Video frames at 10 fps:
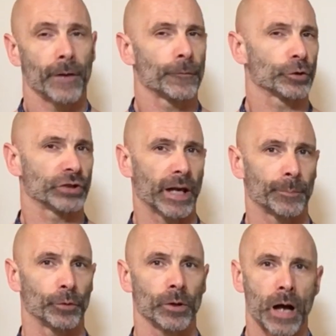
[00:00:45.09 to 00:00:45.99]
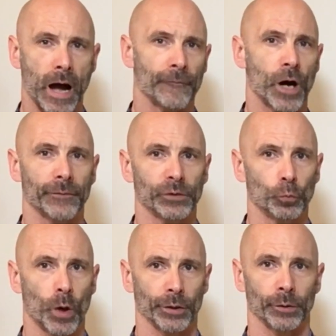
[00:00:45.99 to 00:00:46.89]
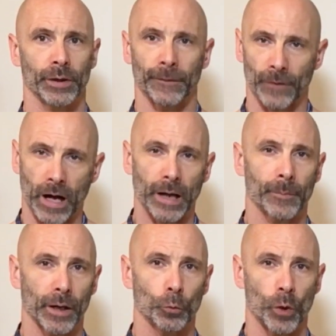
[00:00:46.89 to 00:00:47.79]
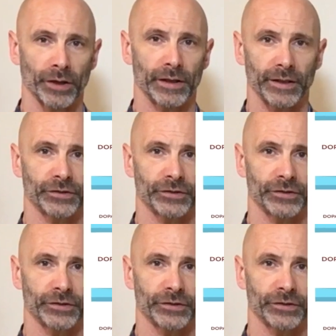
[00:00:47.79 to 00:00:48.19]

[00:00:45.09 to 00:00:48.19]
For example, I've often wondered if I might one day